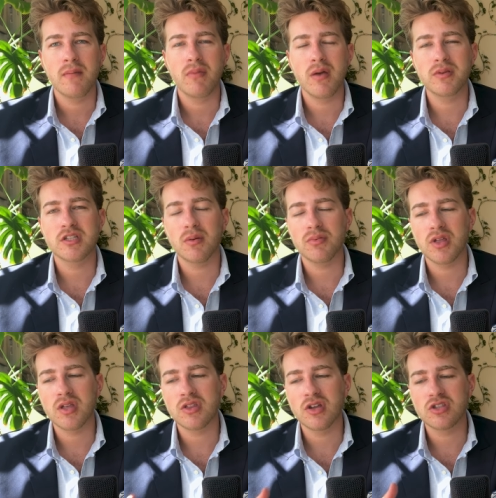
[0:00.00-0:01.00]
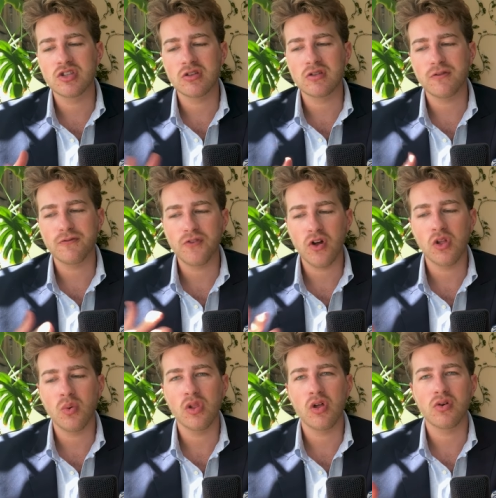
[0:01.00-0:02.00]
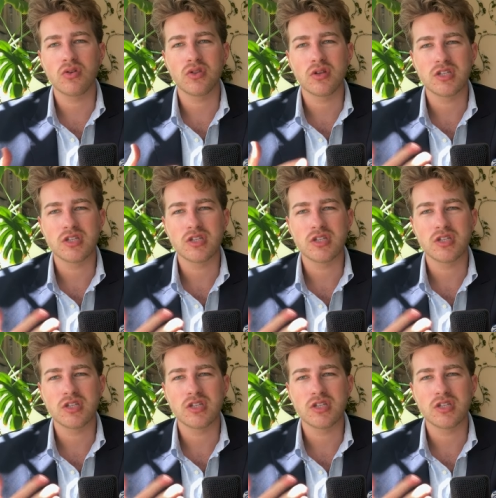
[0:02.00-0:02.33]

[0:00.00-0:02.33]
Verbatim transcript: Maybe something that doesn't follow along the